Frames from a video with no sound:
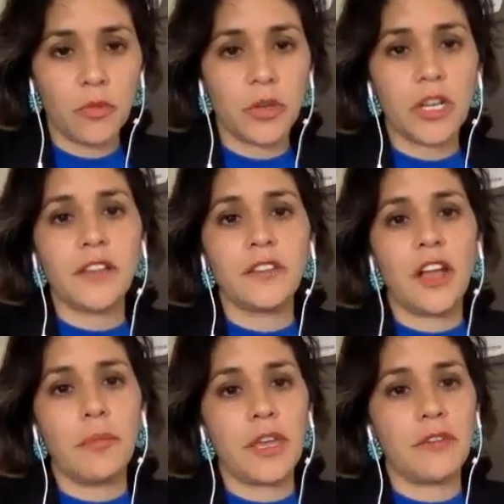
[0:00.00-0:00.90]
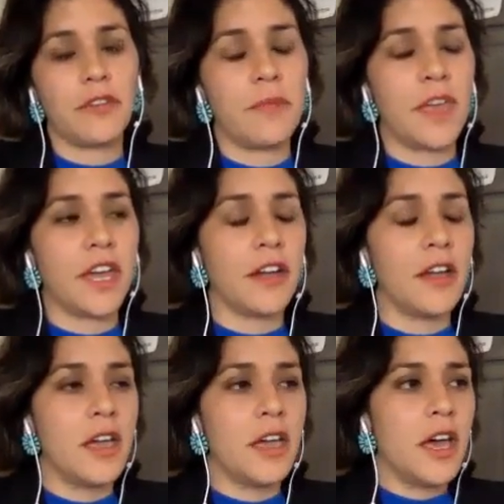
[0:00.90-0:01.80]
We're not stopping from there.
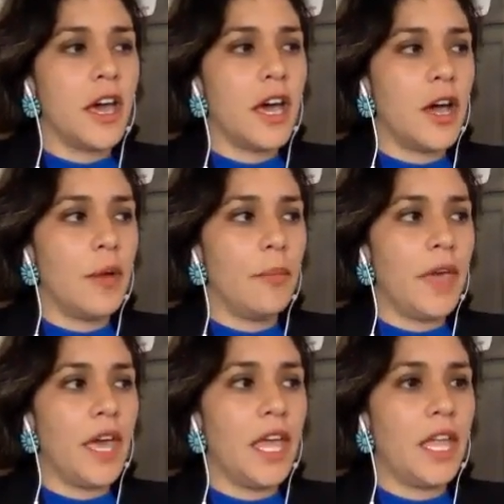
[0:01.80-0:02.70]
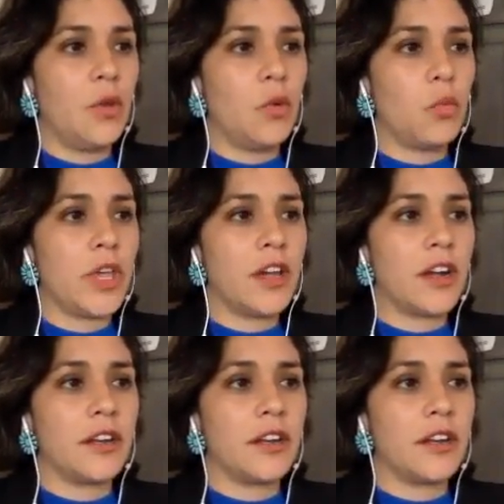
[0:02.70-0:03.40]
And we are